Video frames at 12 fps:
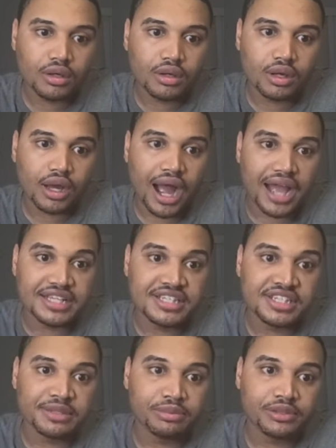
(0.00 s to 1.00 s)
I
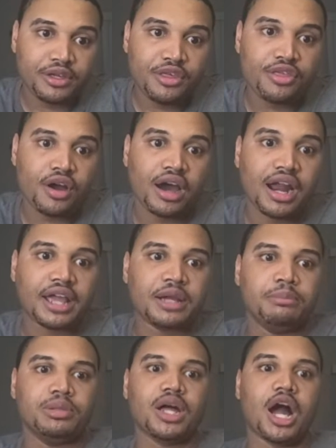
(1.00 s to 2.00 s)
simply thought I could
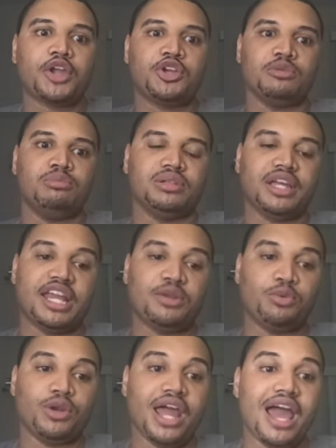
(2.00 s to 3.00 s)
block your blade
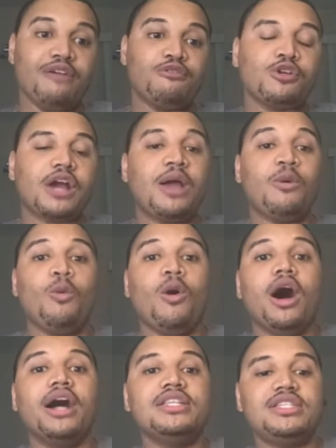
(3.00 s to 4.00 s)
whenever I
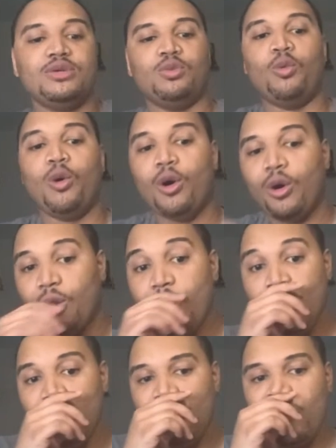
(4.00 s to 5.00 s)
wanted.
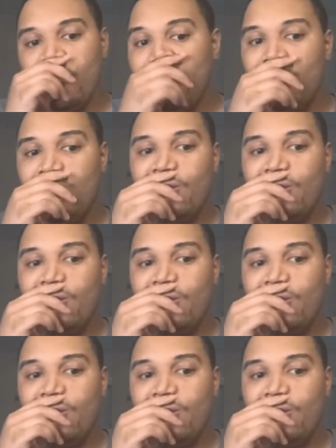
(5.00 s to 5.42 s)
Whoa.